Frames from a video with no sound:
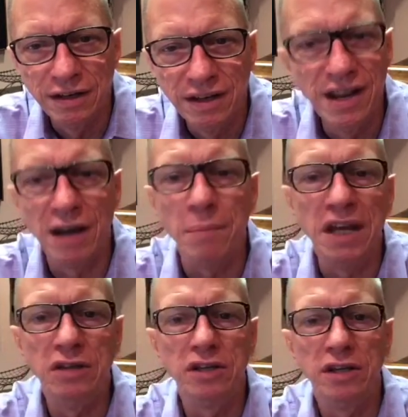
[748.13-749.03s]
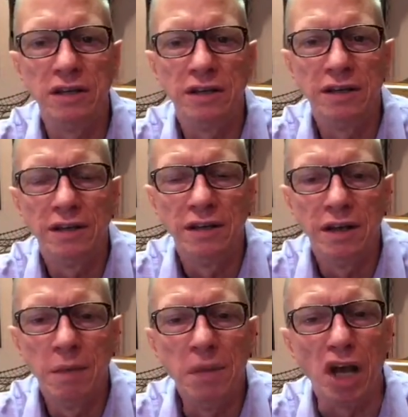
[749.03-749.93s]
Isn't that amazing?
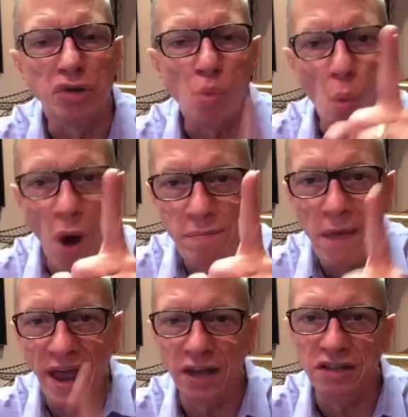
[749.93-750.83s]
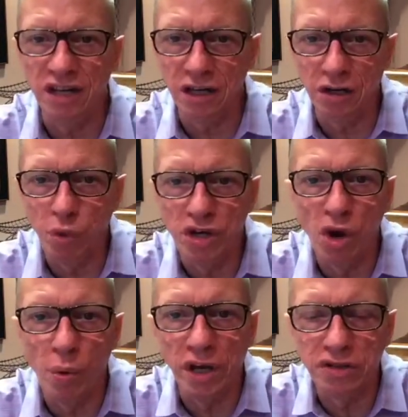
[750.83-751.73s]
Because one man did what
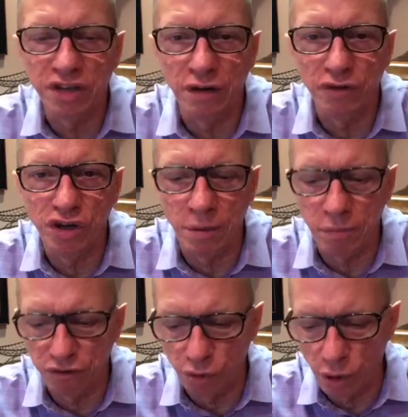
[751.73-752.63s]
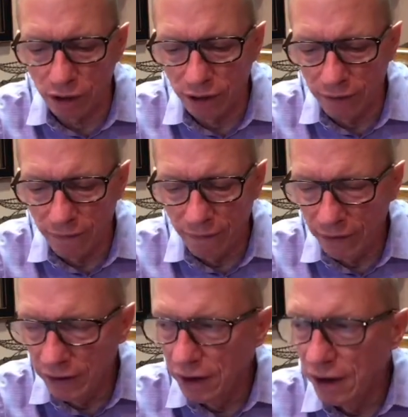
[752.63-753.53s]
no one else had ever done before.
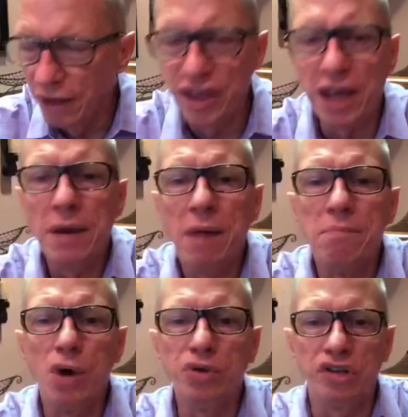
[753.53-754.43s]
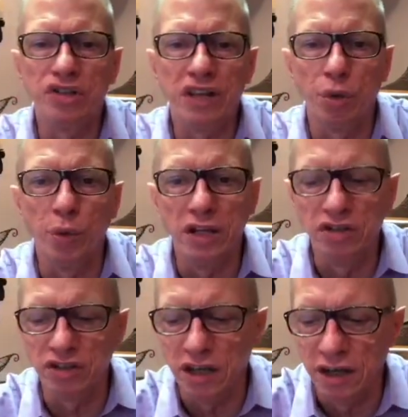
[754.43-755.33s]
Think about Moses at the Red
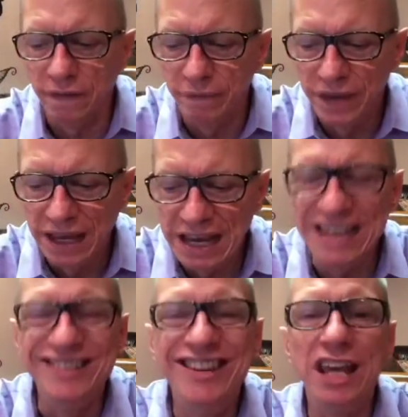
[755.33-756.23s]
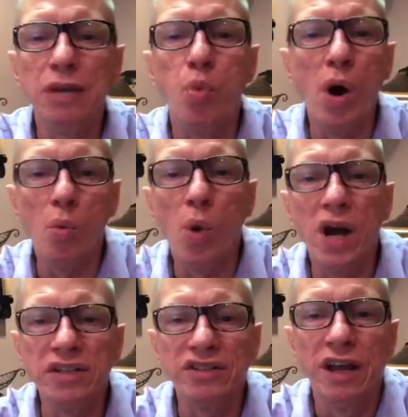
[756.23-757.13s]
Sea. He did what
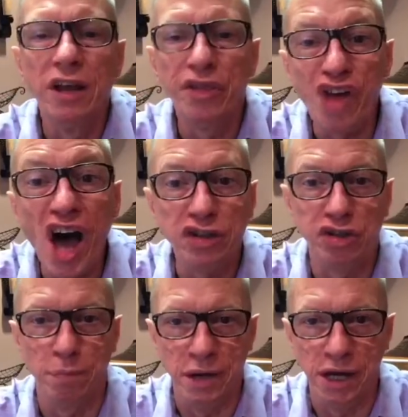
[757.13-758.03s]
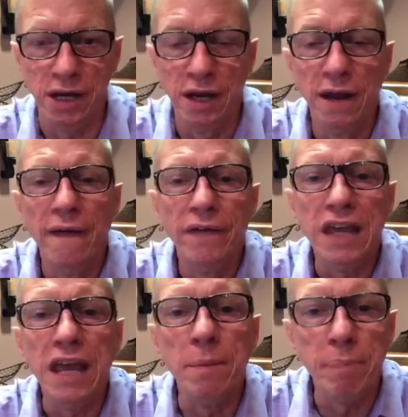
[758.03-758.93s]
was thought to be
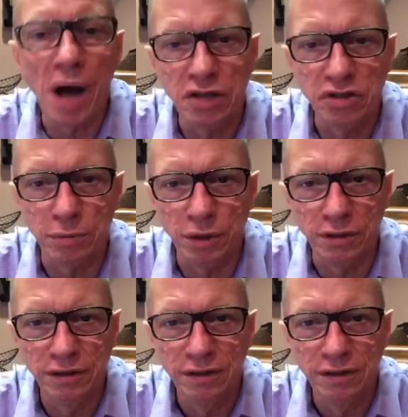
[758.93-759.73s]
impossible.